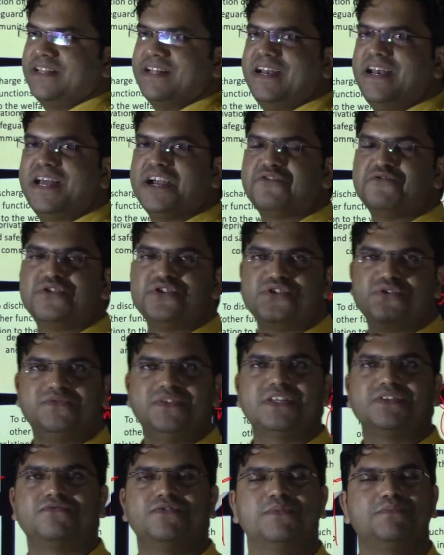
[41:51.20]
and language of
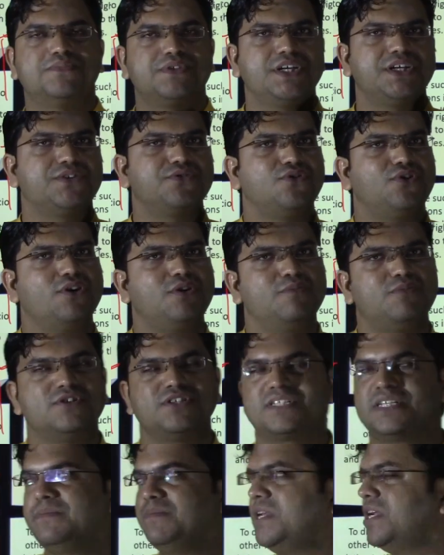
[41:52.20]
this website almost
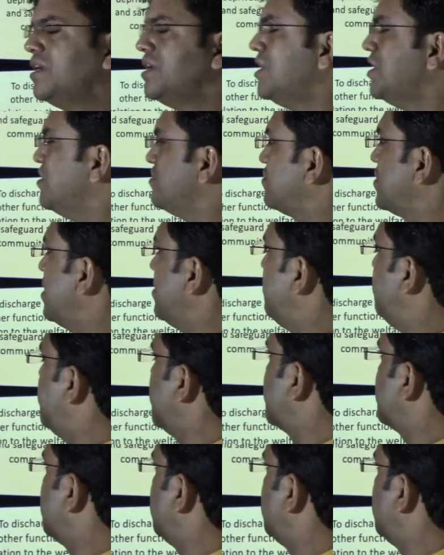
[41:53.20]
similar. So I have picked